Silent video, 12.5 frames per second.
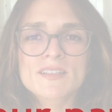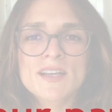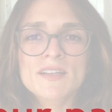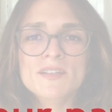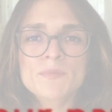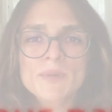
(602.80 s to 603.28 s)

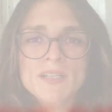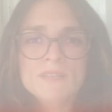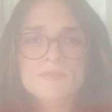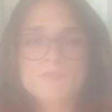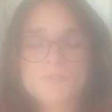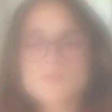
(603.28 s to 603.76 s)
that you're
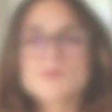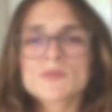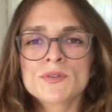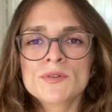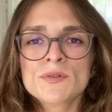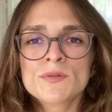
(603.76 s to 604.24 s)
being true
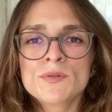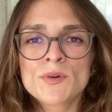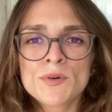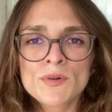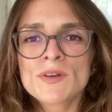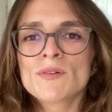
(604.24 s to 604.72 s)
to
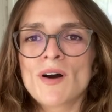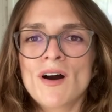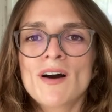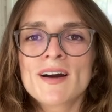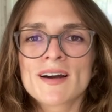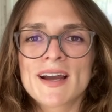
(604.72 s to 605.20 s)
who you
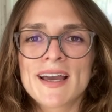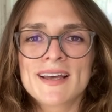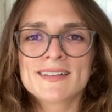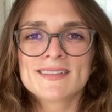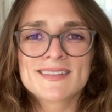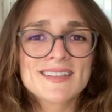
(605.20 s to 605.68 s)
are,
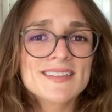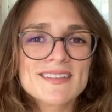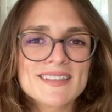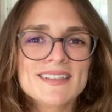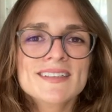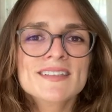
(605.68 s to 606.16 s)
and
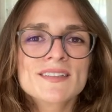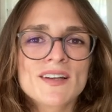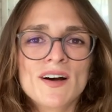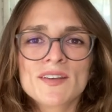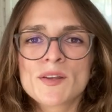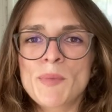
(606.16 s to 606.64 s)
this is
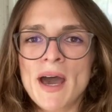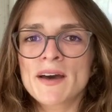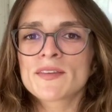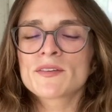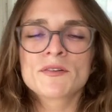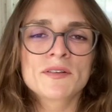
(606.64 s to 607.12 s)
on the
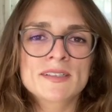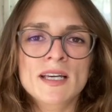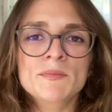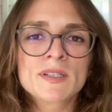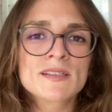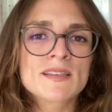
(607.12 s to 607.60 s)
path to
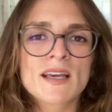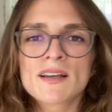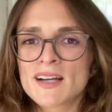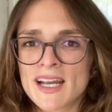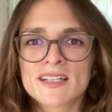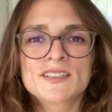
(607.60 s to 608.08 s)
acceptance that
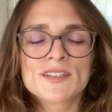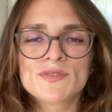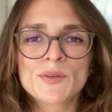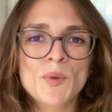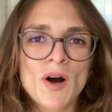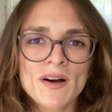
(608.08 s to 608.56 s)
you're H I
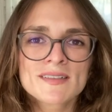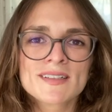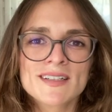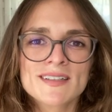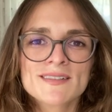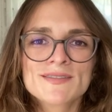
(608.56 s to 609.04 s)
V
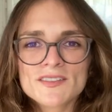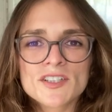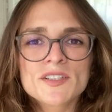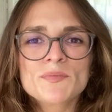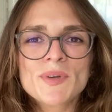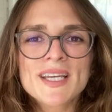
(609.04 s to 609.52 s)
positive.
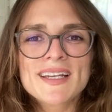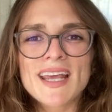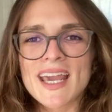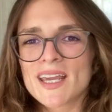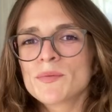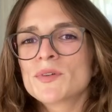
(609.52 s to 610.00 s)
Just being
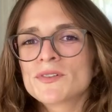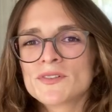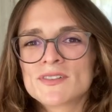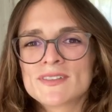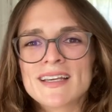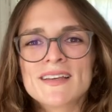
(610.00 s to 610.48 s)
able to
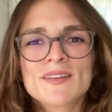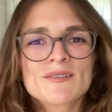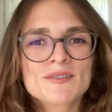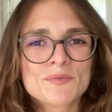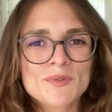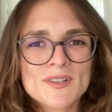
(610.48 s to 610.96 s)
say
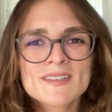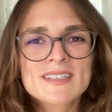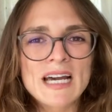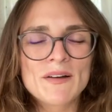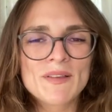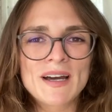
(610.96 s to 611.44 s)
those words
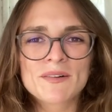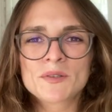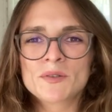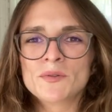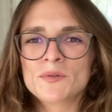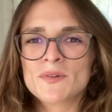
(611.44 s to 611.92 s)
out loud
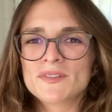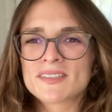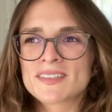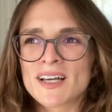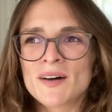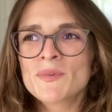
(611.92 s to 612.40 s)
to
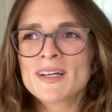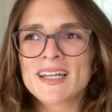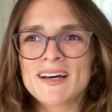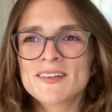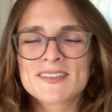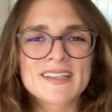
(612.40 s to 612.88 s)
someone
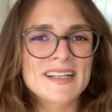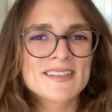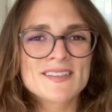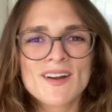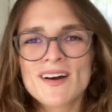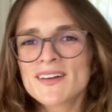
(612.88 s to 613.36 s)
else
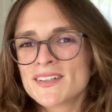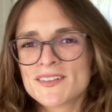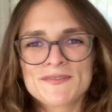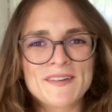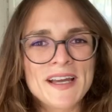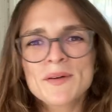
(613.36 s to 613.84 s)
that's not your
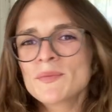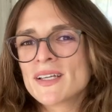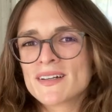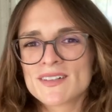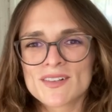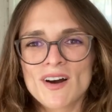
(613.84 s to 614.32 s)

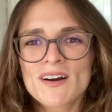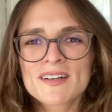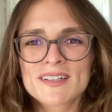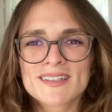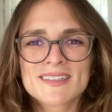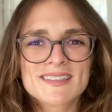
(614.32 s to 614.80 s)
family or
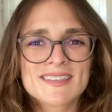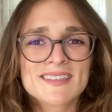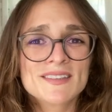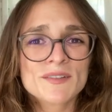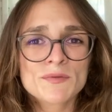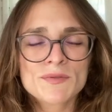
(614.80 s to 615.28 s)
doctors
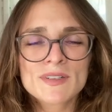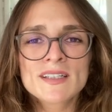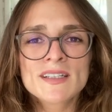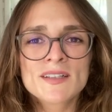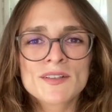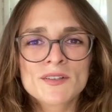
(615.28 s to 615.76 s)
is a
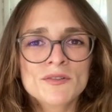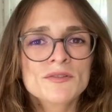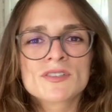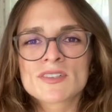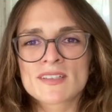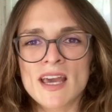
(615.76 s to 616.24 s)
really
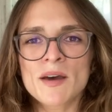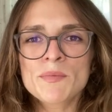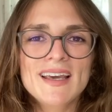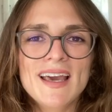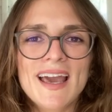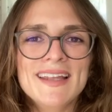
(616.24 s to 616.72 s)
huge step.
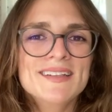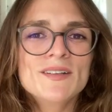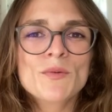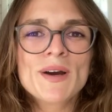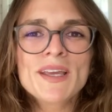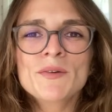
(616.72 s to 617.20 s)
And in
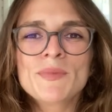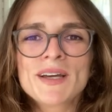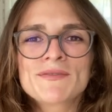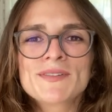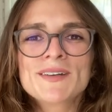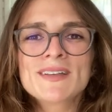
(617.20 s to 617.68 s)
a way, you
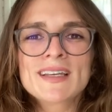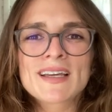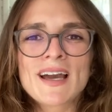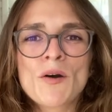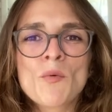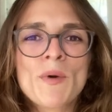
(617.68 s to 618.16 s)
might feel
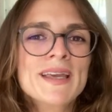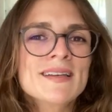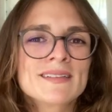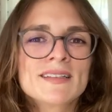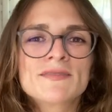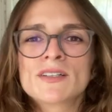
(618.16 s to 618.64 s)
like a weight
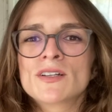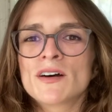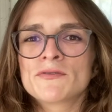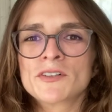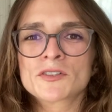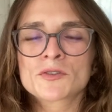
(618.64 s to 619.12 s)
is lifted
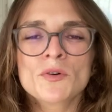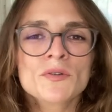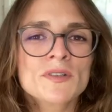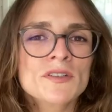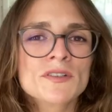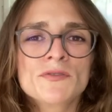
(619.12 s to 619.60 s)
off your
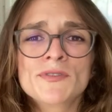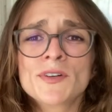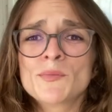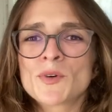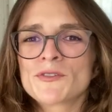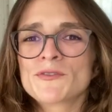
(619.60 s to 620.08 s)
shoulders, you feel
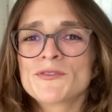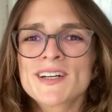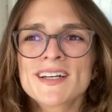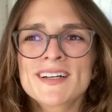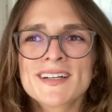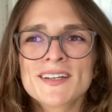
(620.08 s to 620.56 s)
more
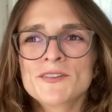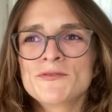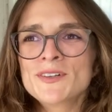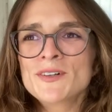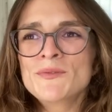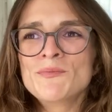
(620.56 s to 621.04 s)
freer, you
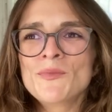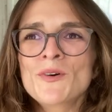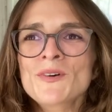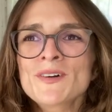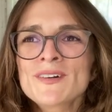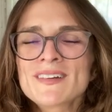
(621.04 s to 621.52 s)
feel
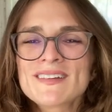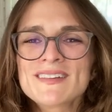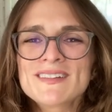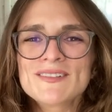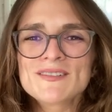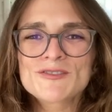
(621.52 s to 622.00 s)
more
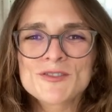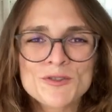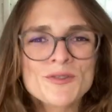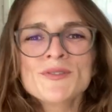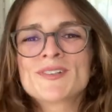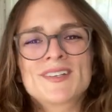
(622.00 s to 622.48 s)

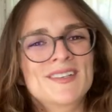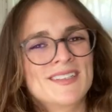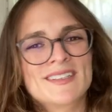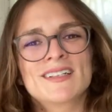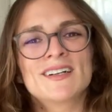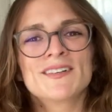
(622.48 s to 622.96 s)
true to
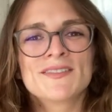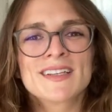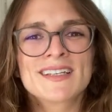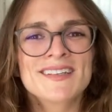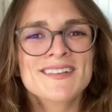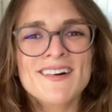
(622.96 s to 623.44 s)
yourself.
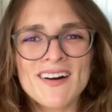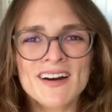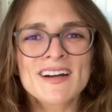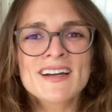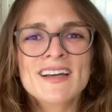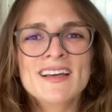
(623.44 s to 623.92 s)
Like you
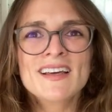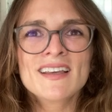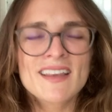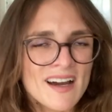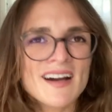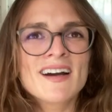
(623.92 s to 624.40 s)
are,
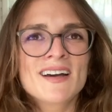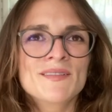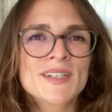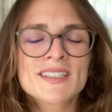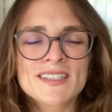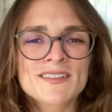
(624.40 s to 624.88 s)
yeah, I'm
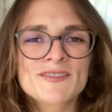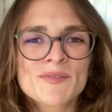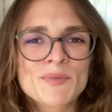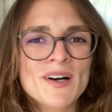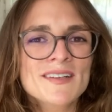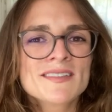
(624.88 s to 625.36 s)
H I V
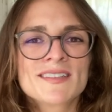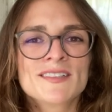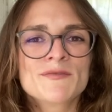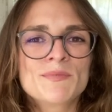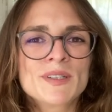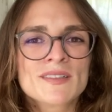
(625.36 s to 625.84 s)

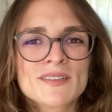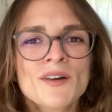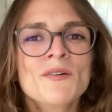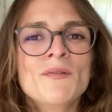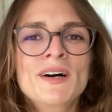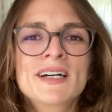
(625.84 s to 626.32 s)
positive, but
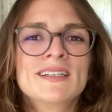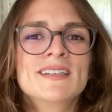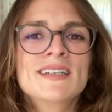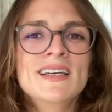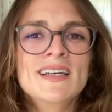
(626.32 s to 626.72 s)
so what?